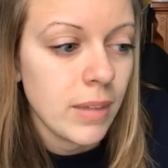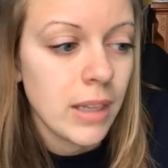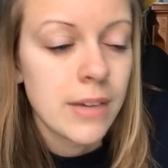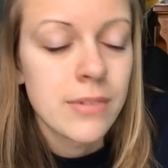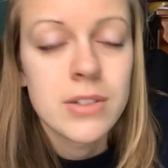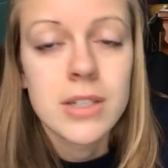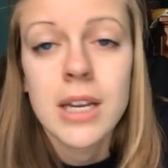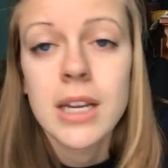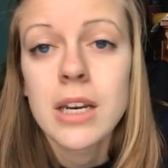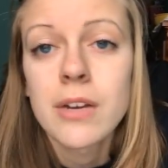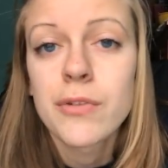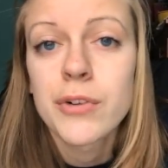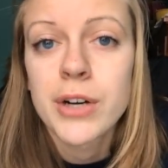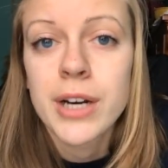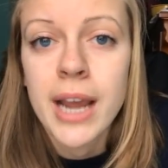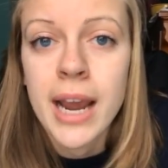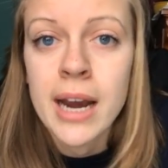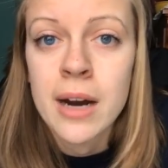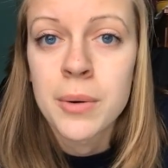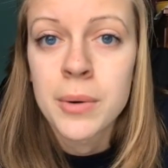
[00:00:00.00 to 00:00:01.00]
I've studied for an
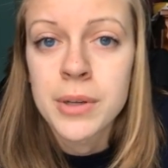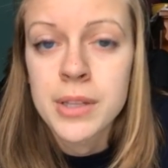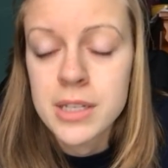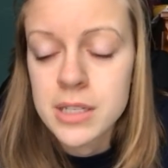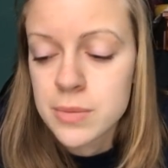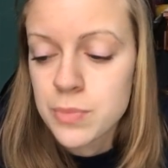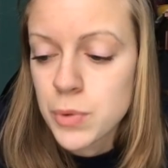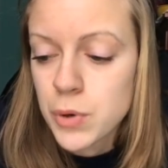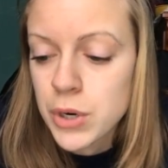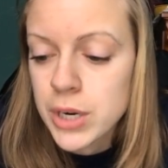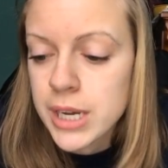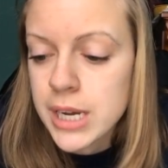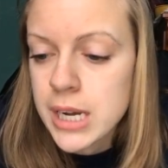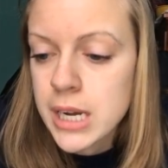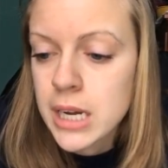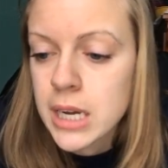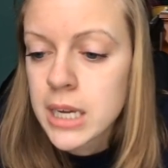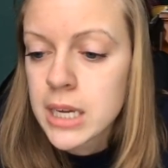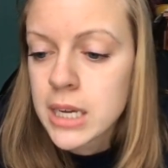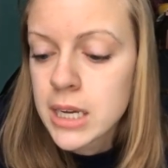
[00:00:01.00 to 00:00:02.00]
hour this morning,
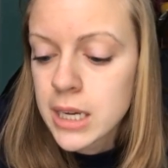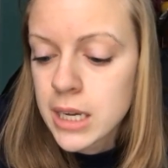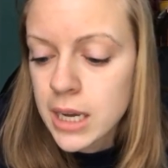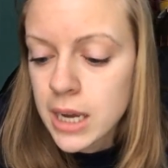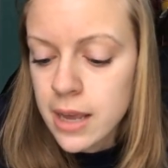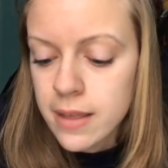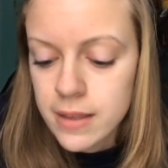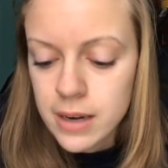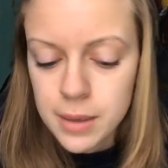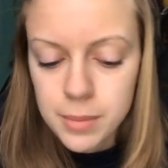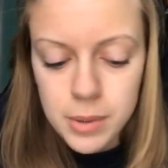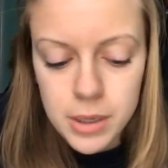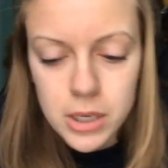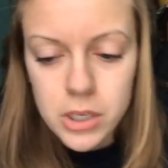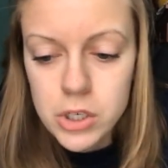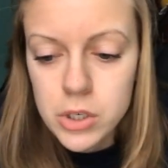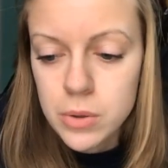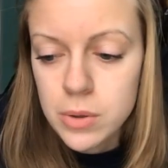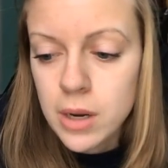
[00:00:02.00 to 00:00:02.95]
and then I'm going to do